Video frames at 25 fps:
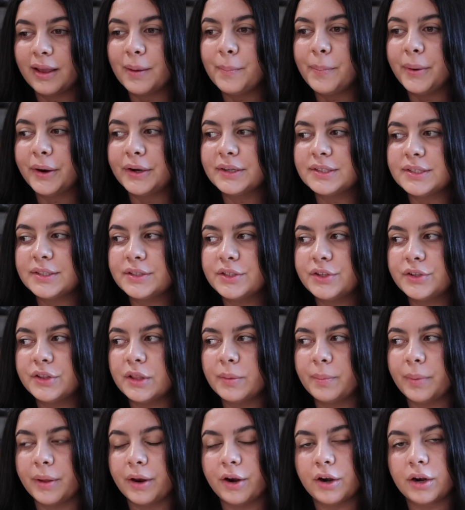comparison to
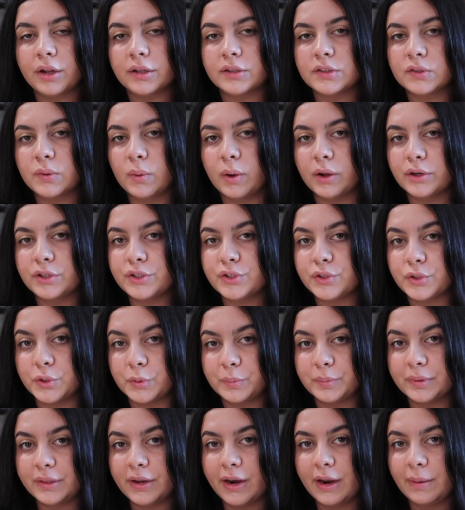the butternut squash
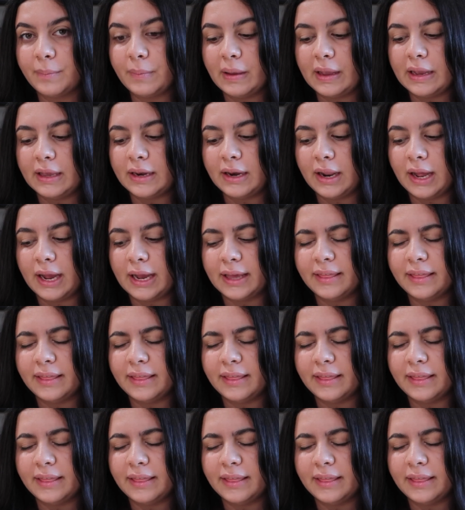soup that I made,